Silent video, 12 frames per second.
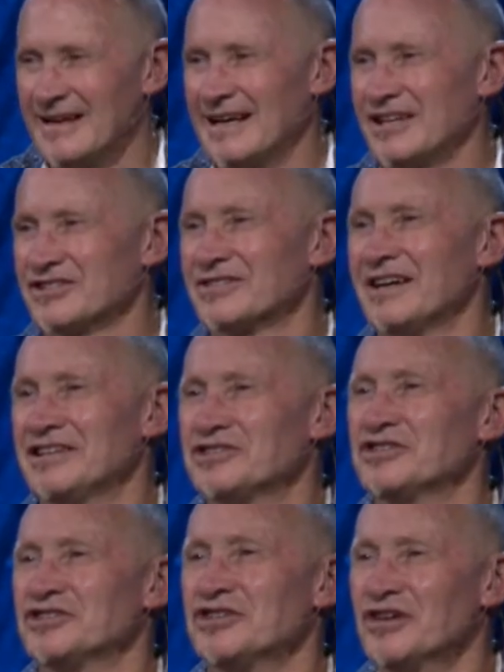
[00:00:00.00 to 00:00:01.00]
And it's not
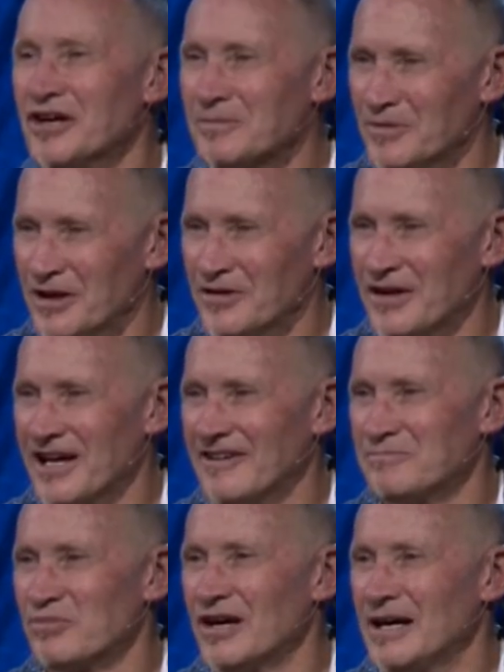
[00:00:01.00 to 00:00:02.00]
just young men that
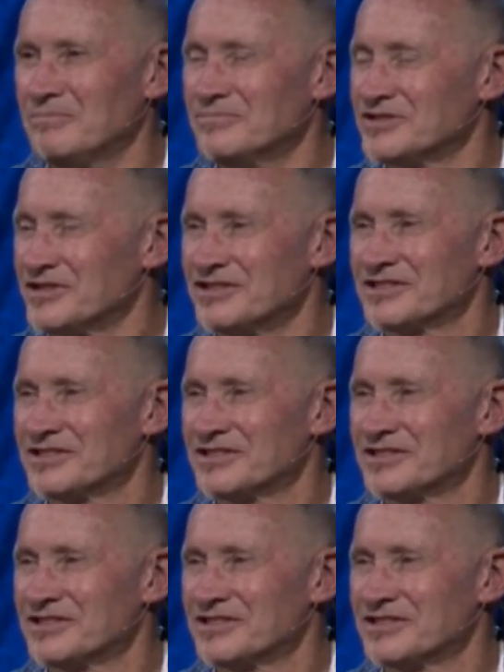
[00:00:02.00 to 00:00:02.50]
have problems,